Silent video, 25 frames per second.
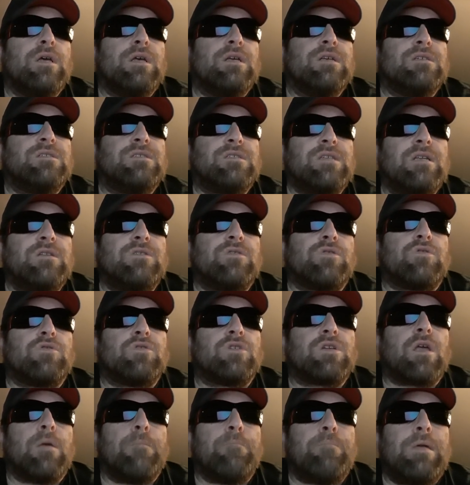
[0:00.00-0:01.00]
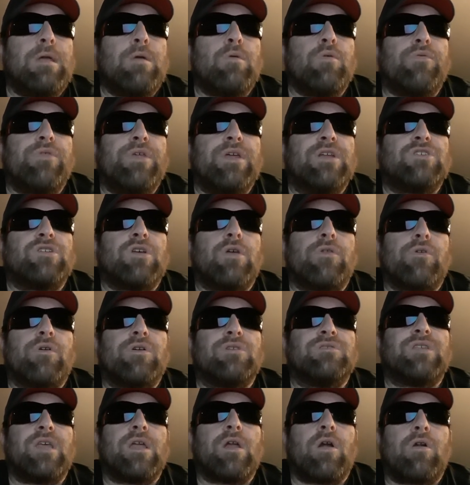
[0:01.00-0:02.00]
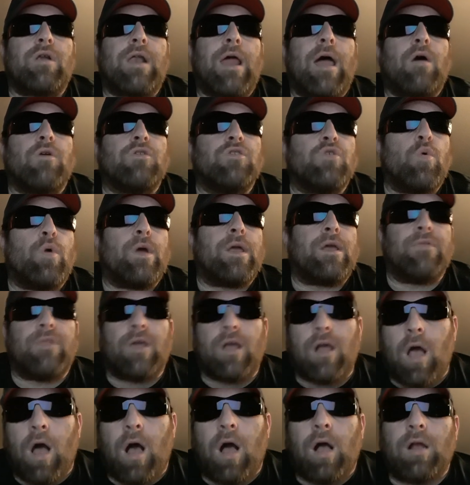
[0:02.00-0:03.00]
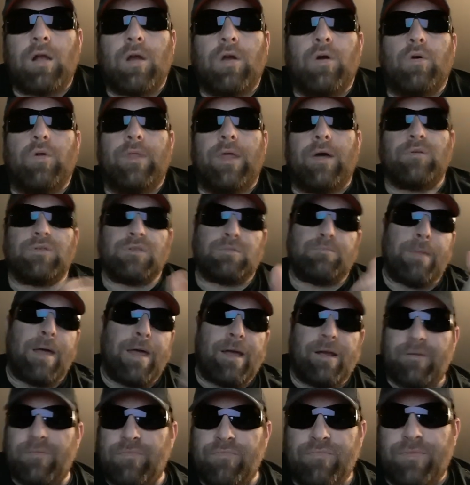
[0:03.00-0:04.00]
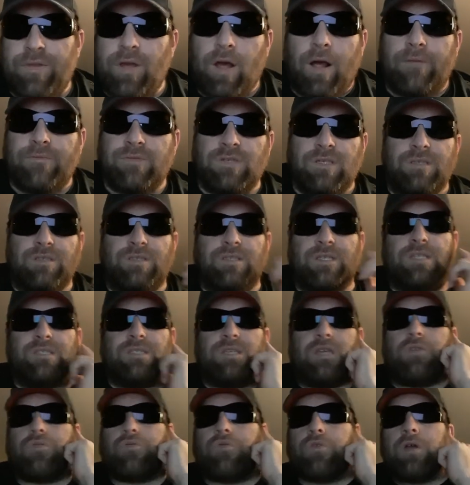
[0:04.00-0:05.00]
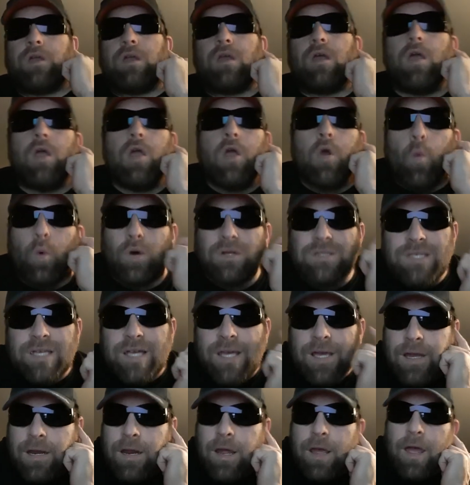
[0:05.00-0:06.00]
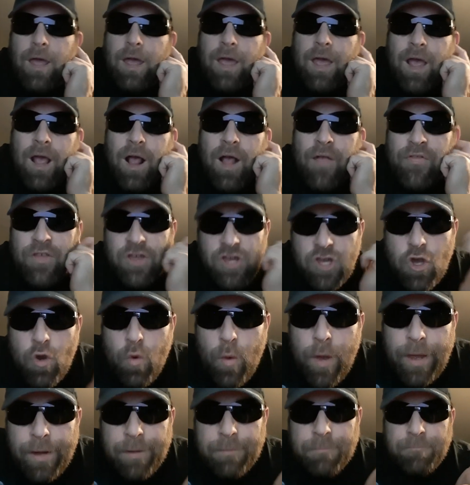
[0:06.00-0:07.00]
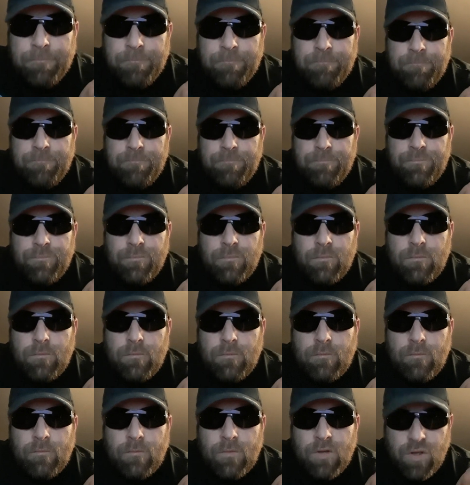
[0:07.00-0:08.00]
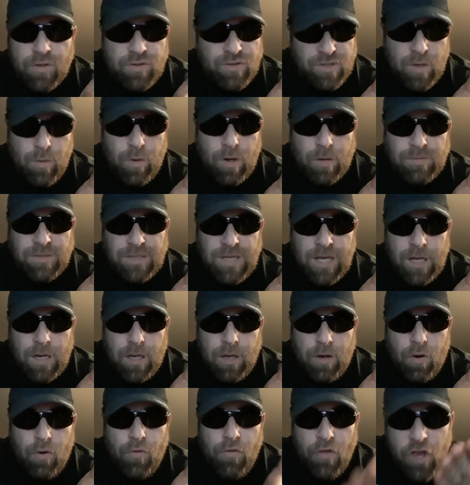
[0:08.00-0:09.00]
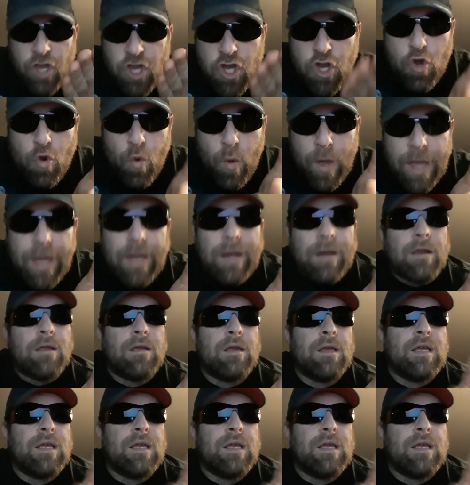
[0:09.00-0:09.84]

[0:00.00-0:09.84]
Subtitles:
centers compete with each other as they are now doing in the Congo. And that was back, obviously in 1963. Once again, the UN. You see what I'm saying here? The UN.